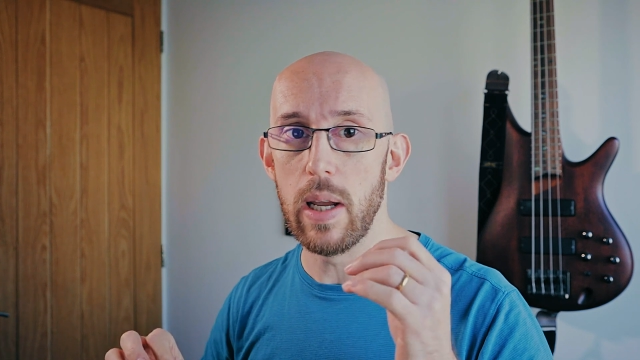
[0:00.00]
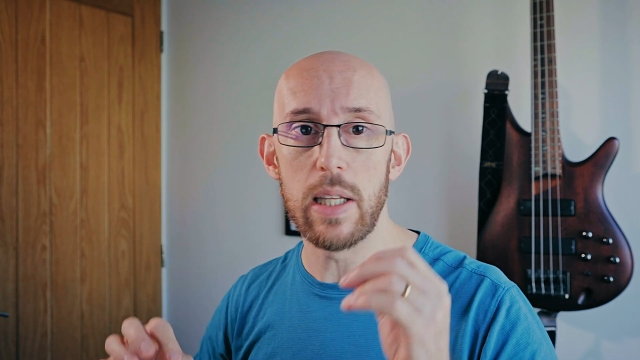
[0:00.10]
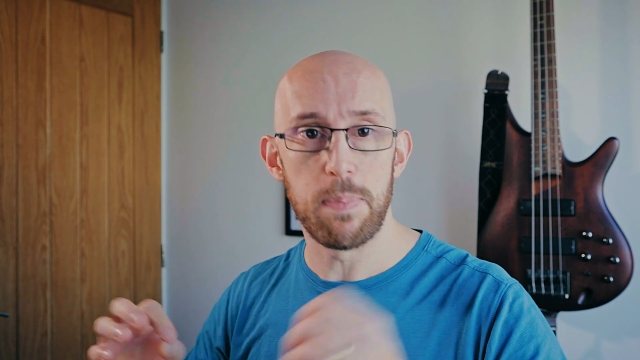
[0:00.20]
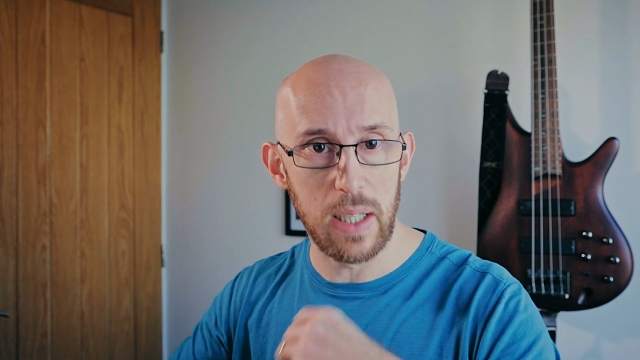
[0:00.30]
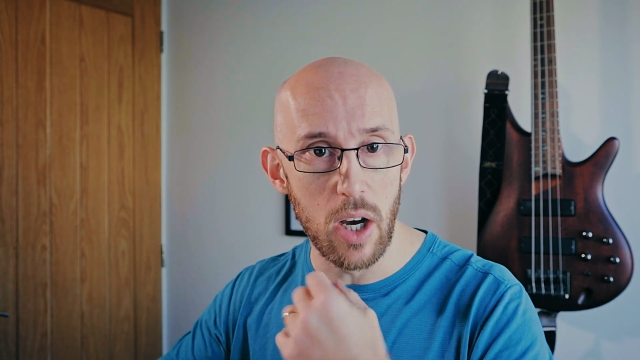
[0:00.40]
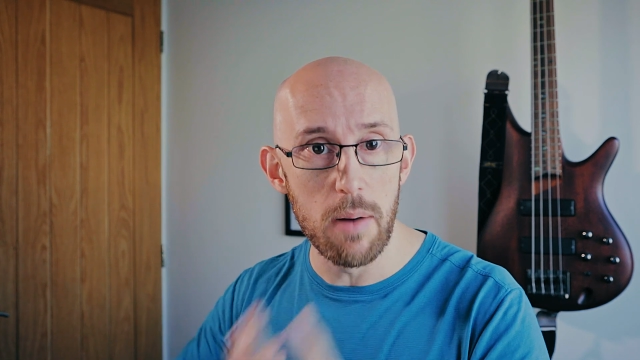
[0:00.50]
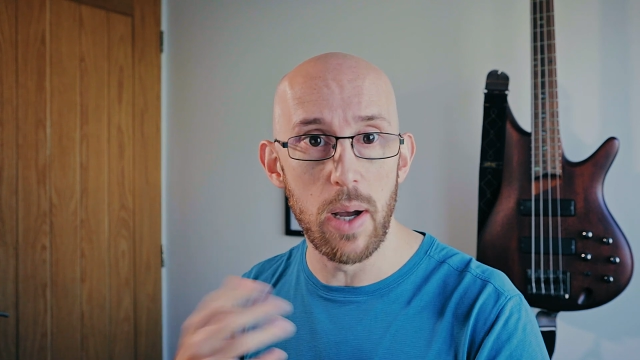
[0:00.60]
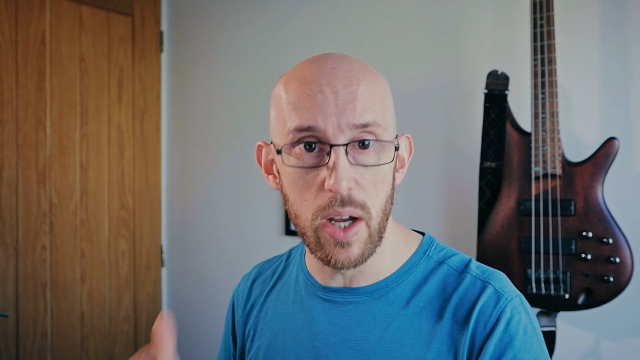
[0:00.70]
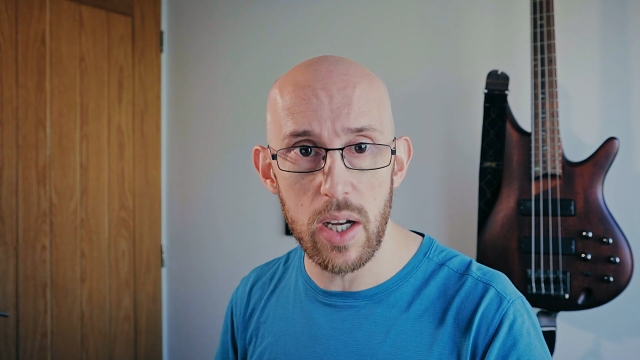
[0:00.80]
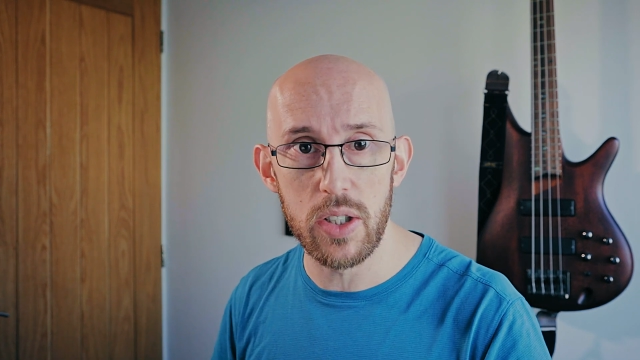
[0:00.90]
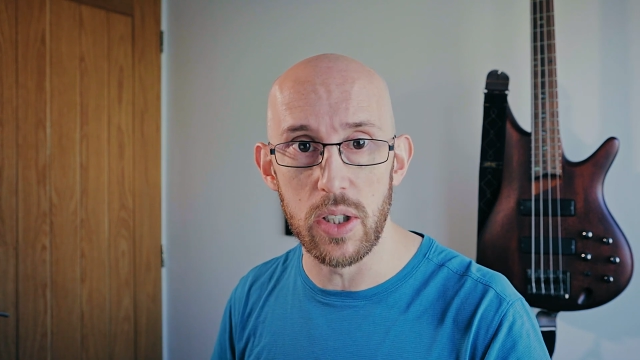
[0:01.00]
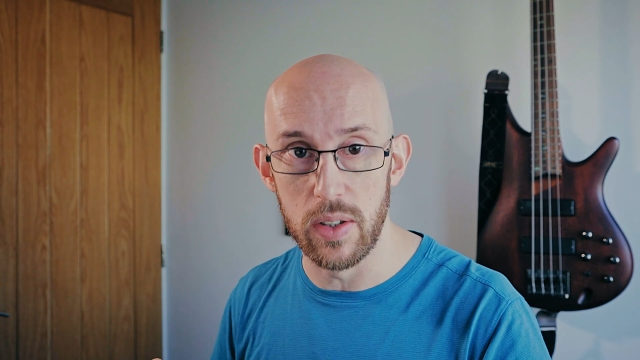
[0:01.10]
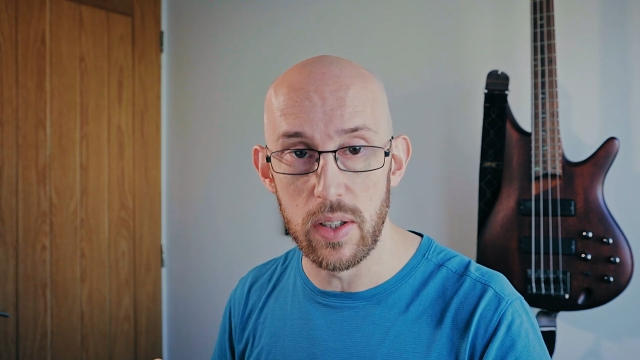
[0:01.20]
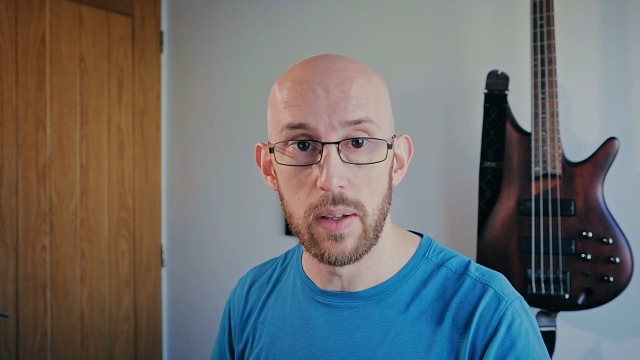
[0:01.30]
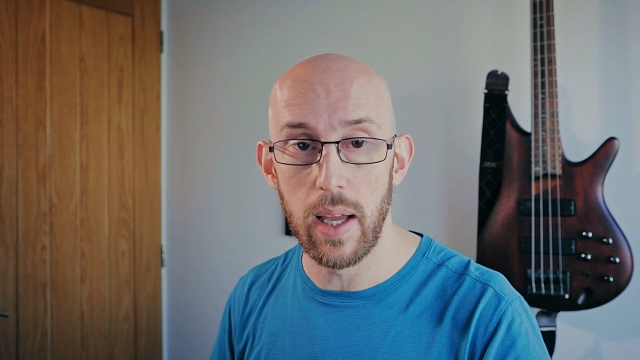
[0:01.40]
It's become
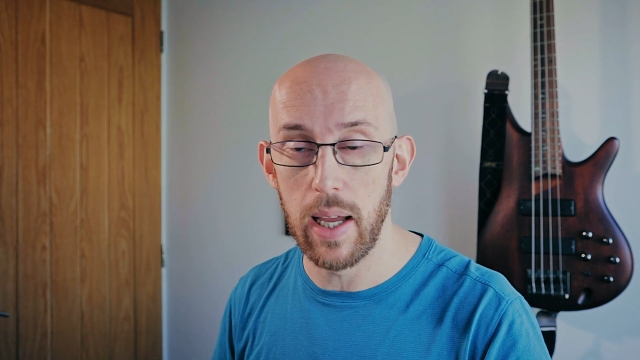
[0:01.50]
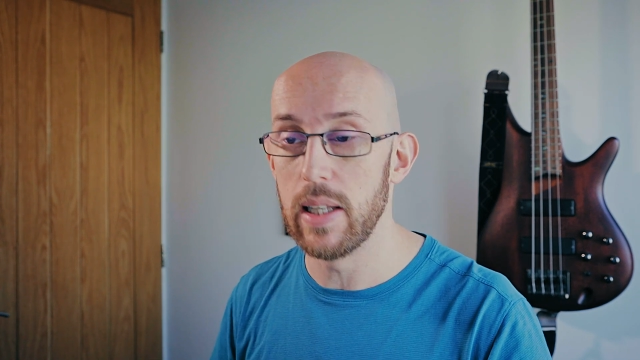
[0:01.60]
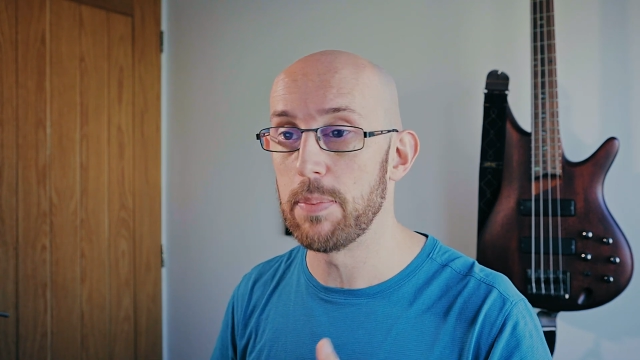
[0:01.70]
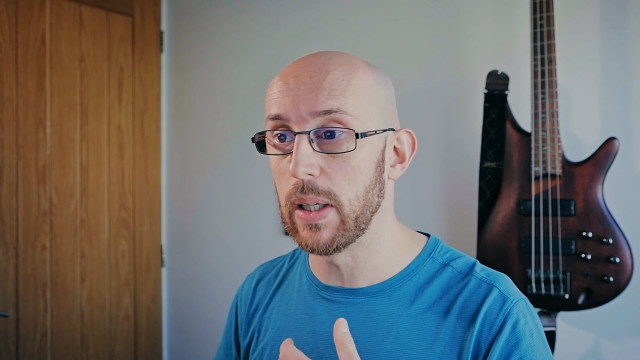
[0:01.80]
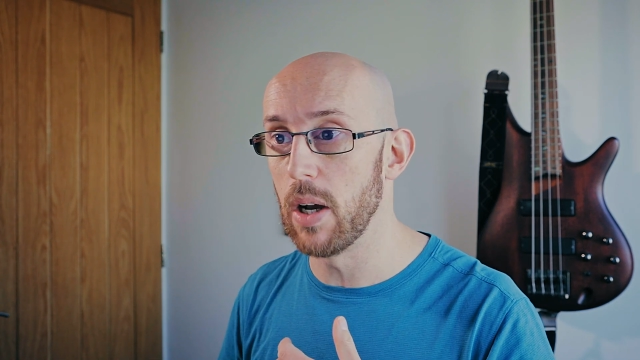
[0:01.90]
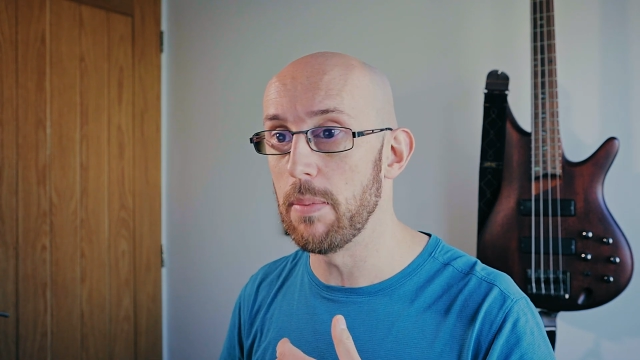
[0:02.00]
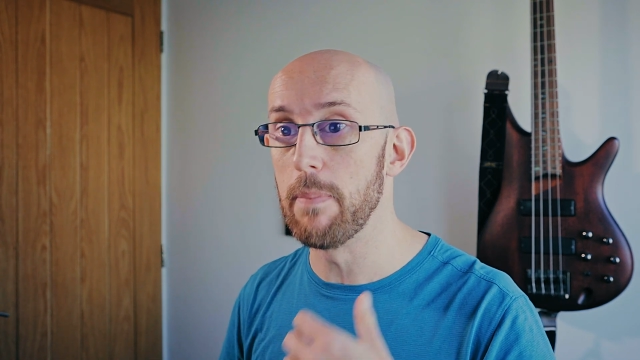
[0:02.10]
urgent. It's become